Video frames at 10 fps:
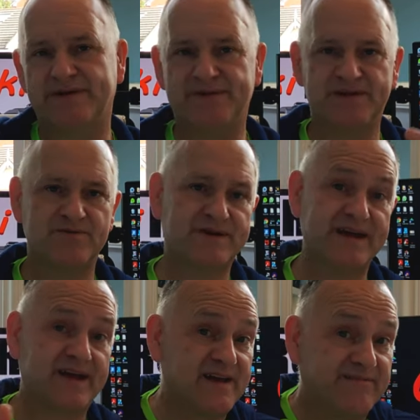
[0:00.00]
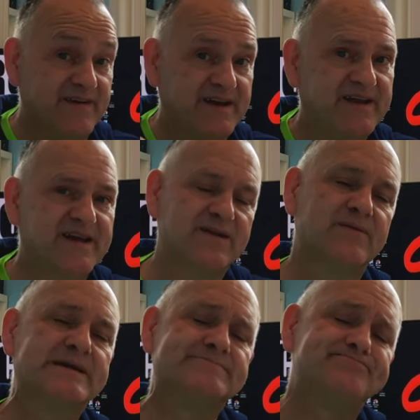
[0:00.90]
In the UK I can't find it
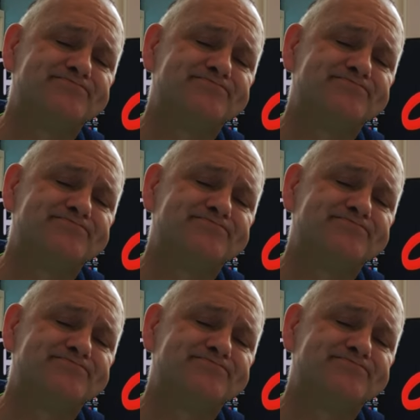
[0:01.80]
anywhere.